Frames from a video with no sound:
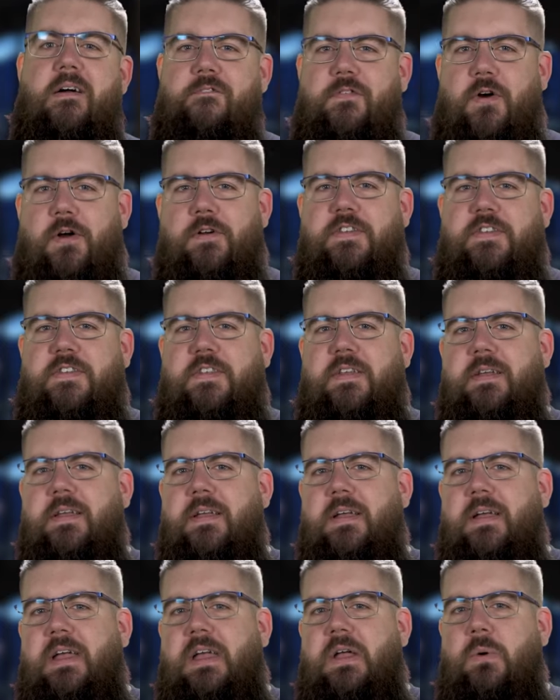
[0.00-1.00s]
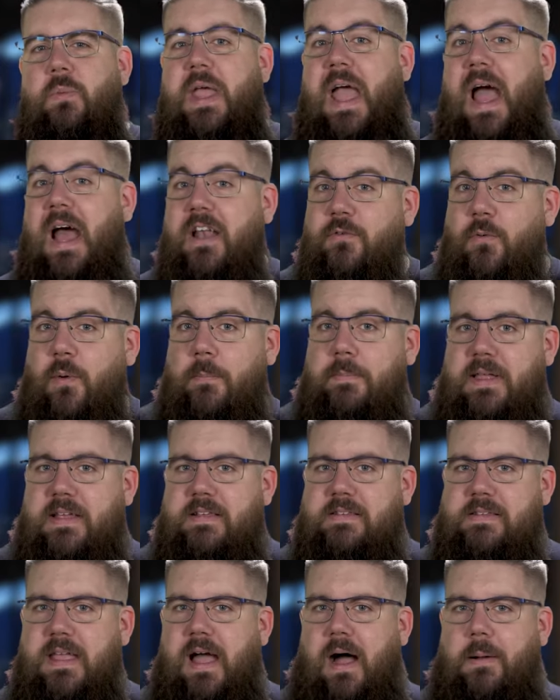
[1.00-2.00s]
First, we had to
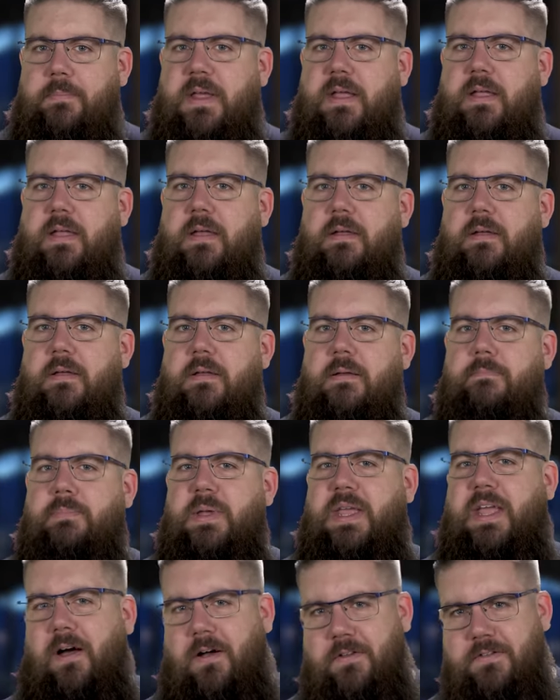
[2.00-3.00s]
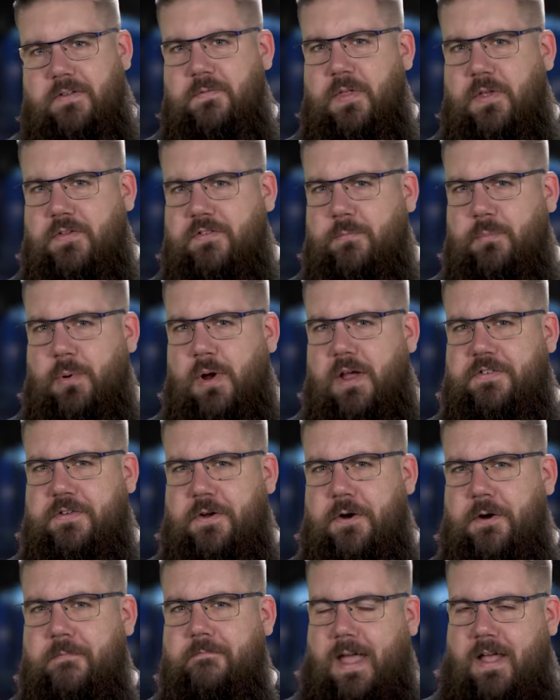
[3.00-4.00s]
replace the optic because of the
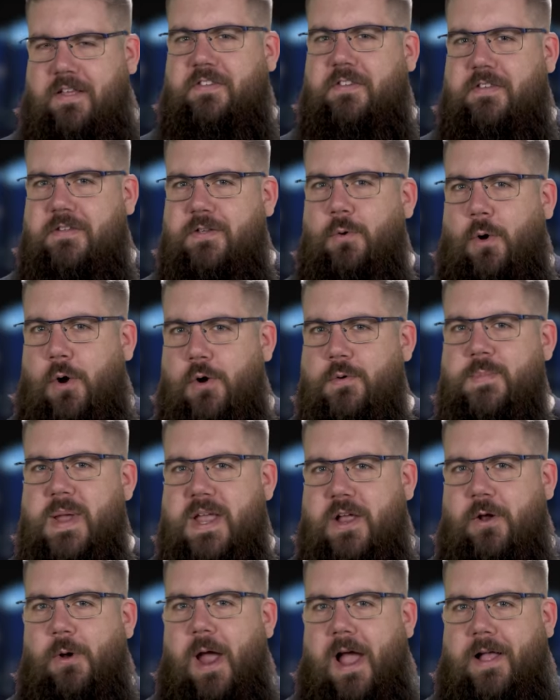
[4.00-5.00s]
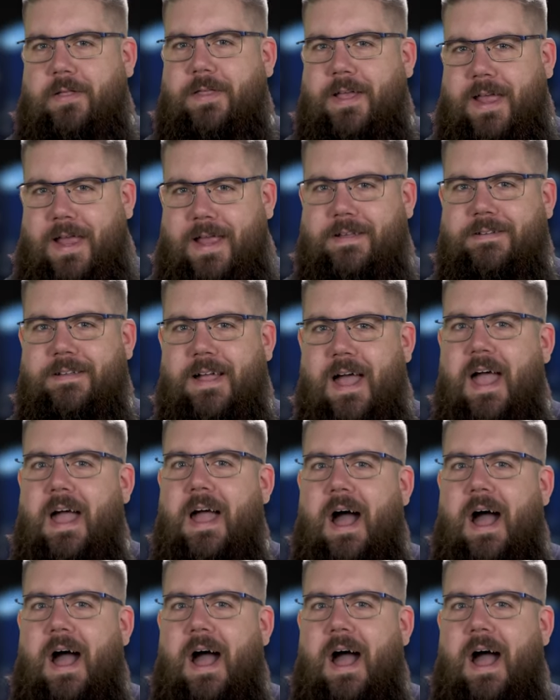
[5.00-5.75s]
suppressor. Yes, you heard me correctly.